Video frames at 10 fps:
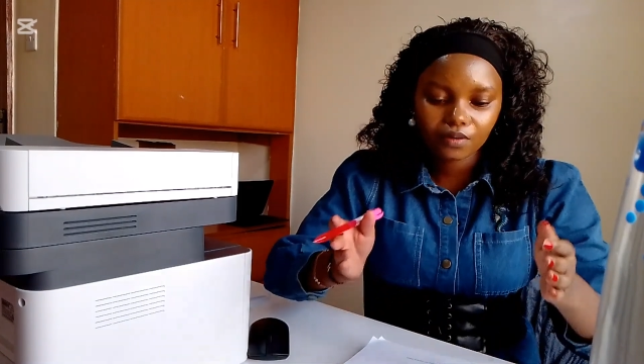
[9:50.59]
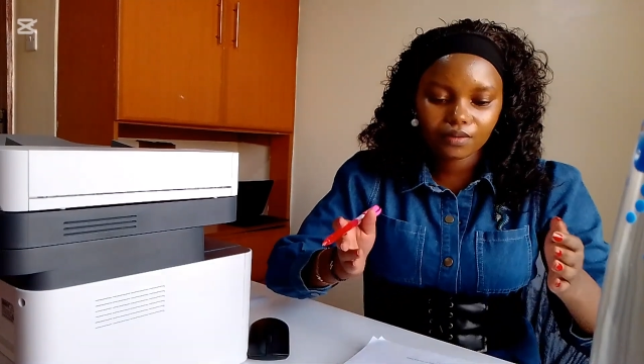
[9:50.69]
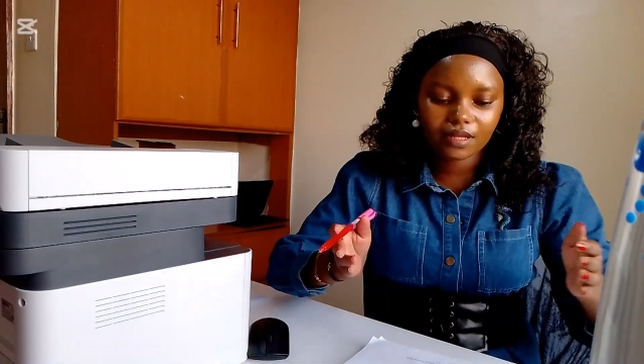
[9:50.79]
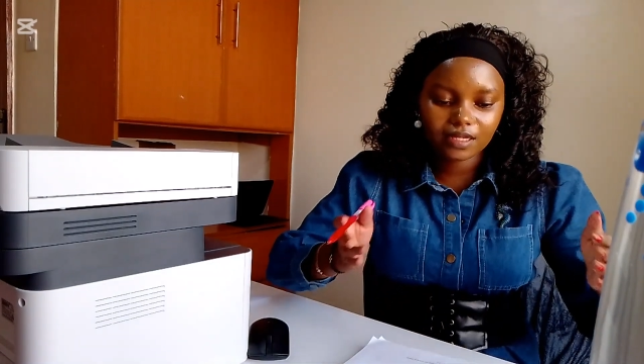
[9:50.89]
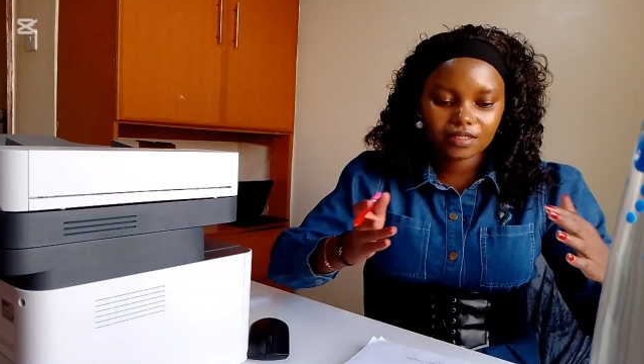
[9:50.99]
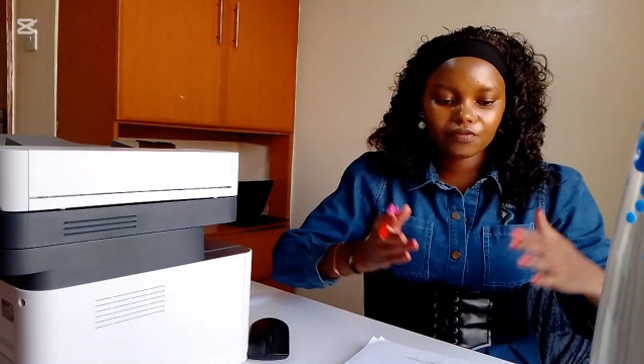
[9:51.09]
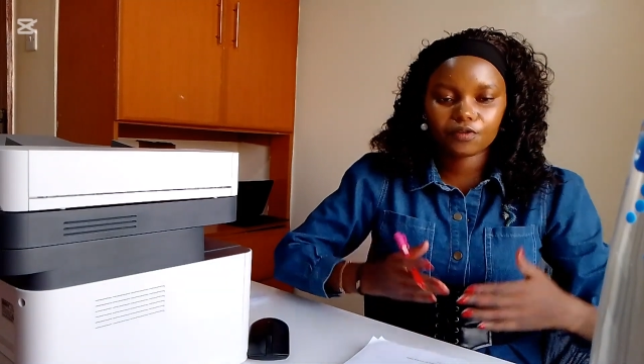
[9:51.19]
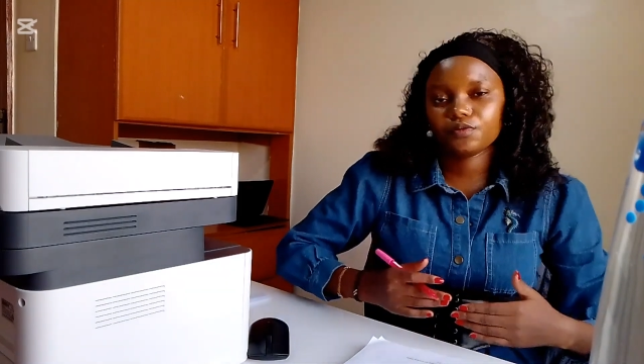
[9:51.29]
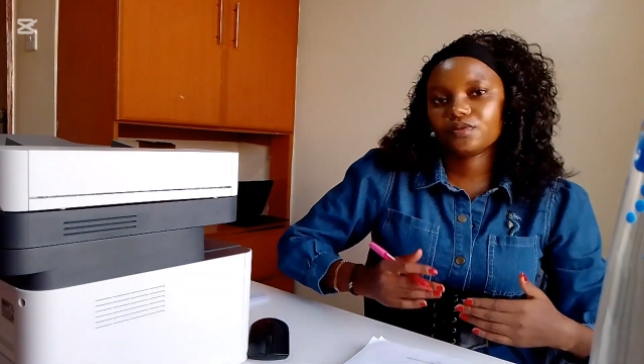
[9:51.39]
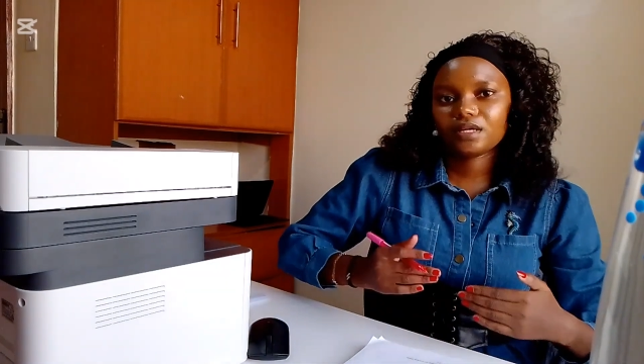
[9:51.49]
whether it's
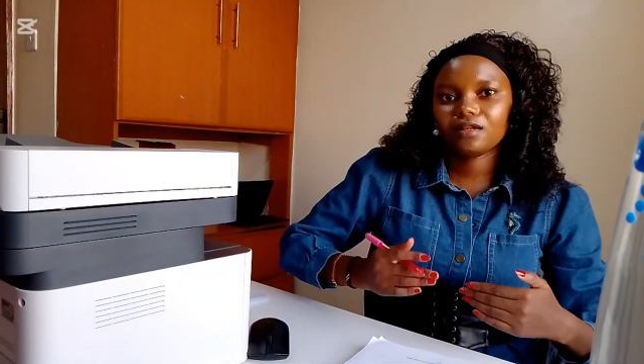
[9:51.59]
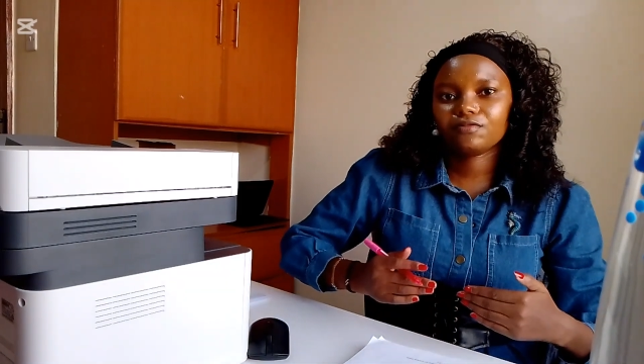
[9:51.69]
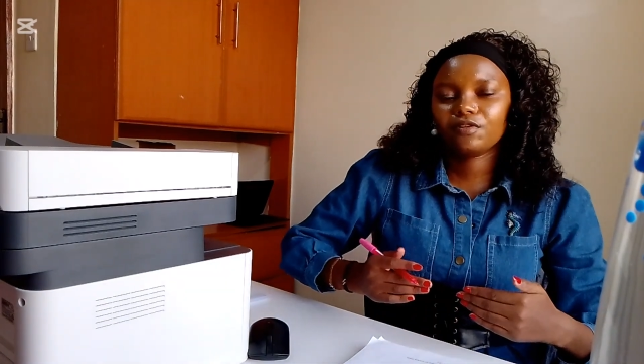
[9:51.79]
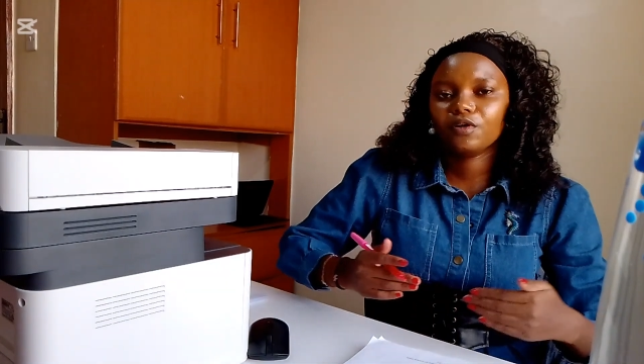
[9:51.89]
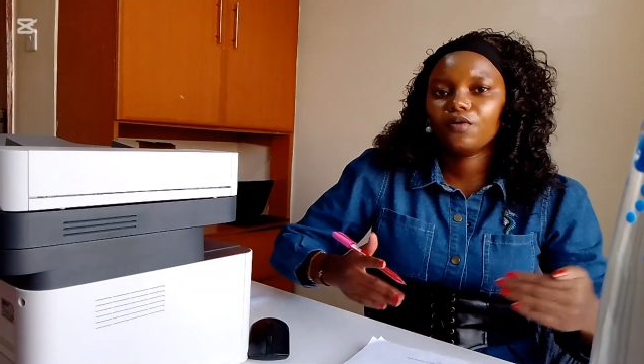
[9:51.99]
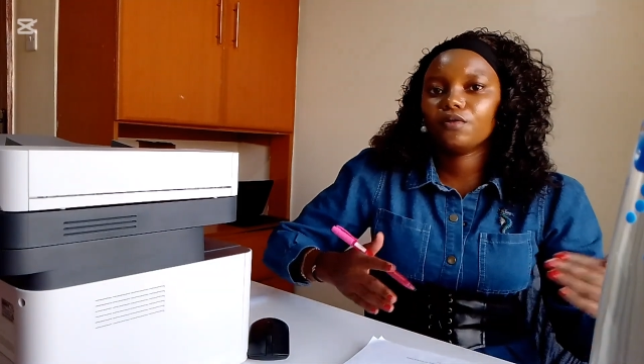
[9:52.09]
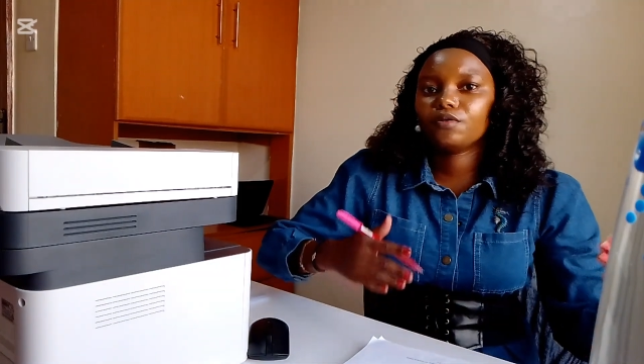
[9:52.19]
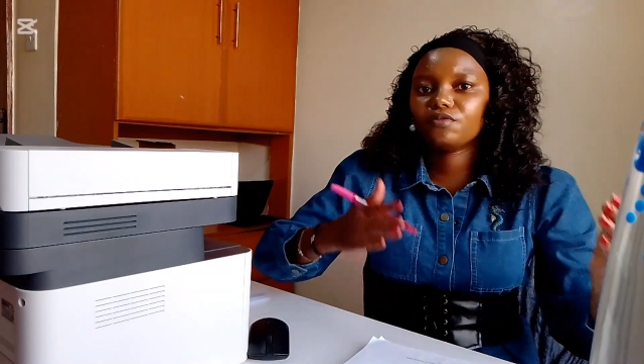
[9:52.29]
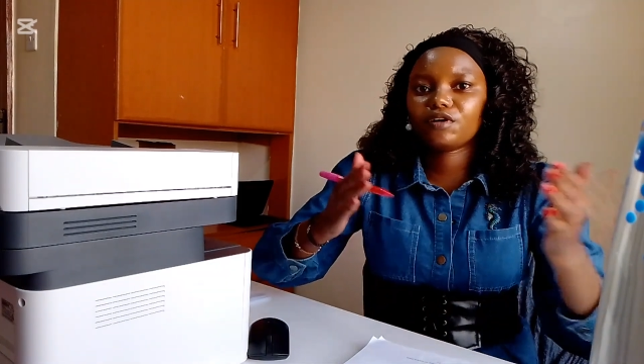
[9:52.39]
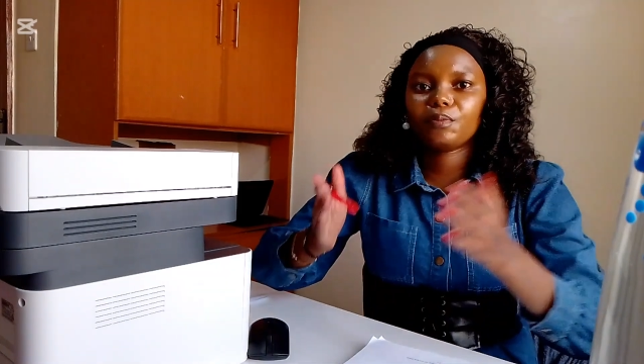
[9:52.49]
for yourself
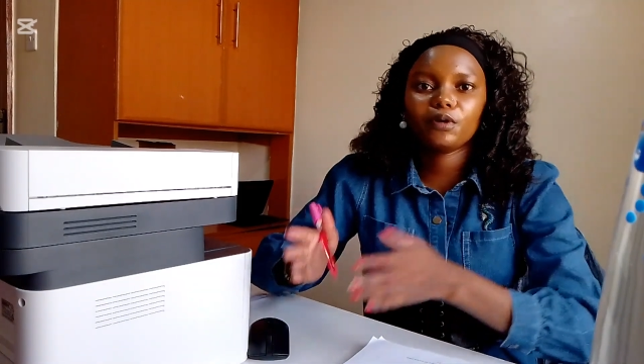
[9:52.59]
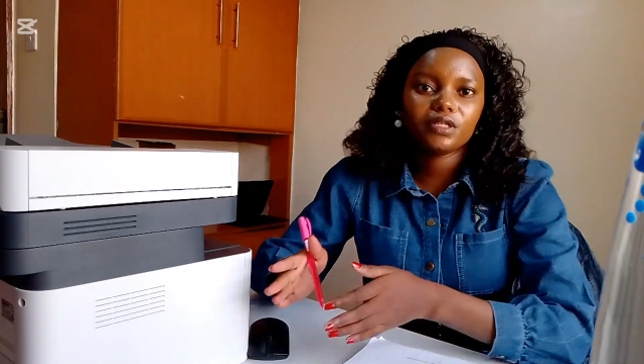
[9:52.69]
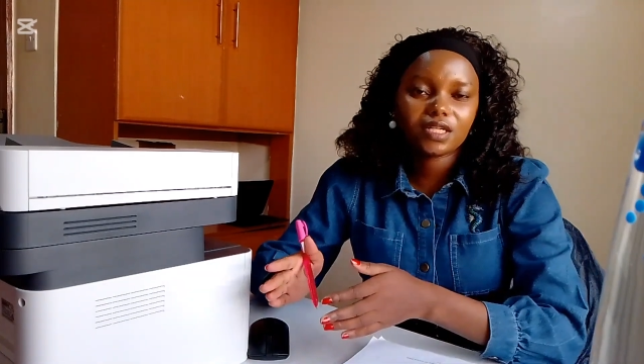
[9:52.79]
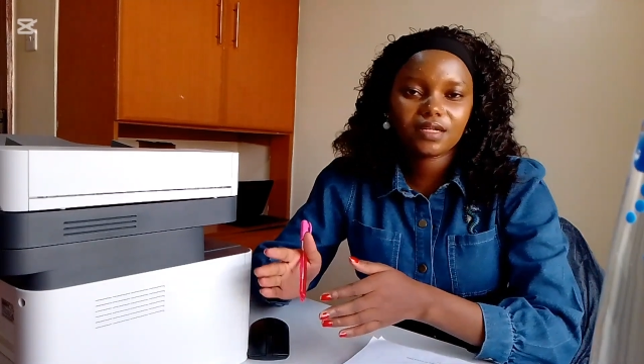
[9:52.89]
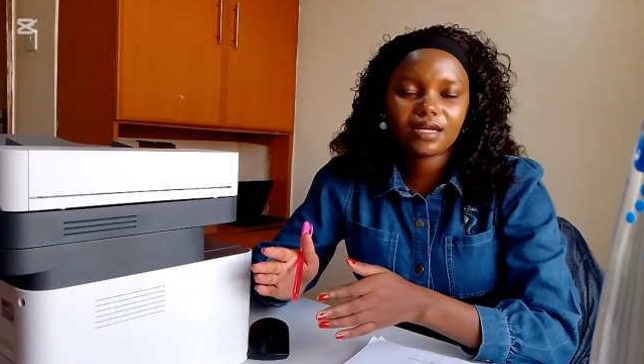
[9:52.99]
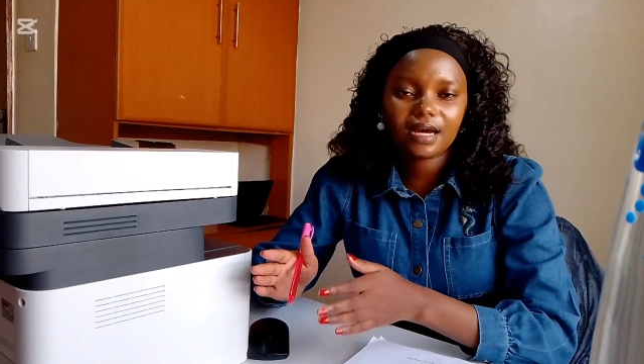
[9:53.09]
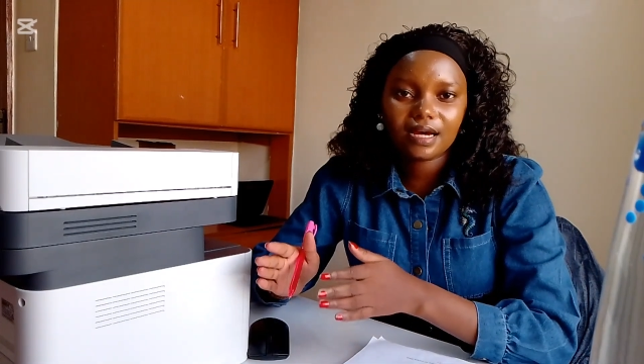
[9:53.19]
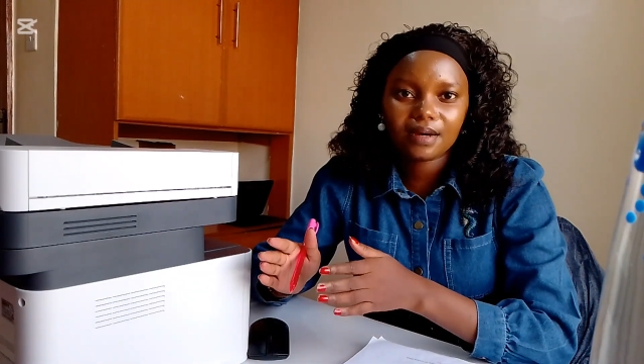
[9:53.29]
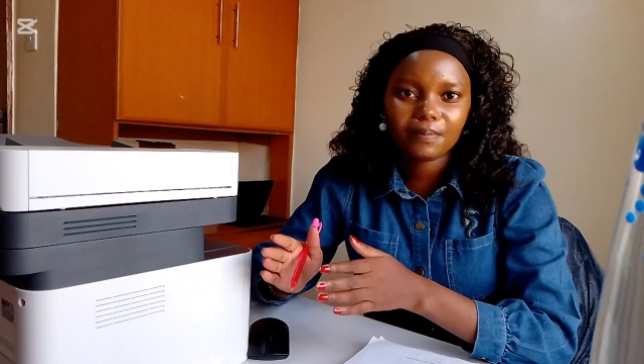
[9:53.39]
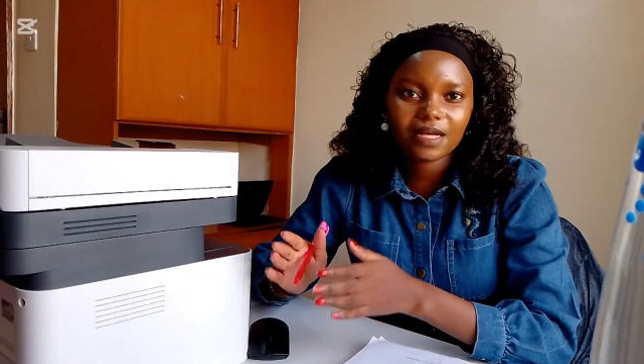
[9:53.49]
or you've appointed a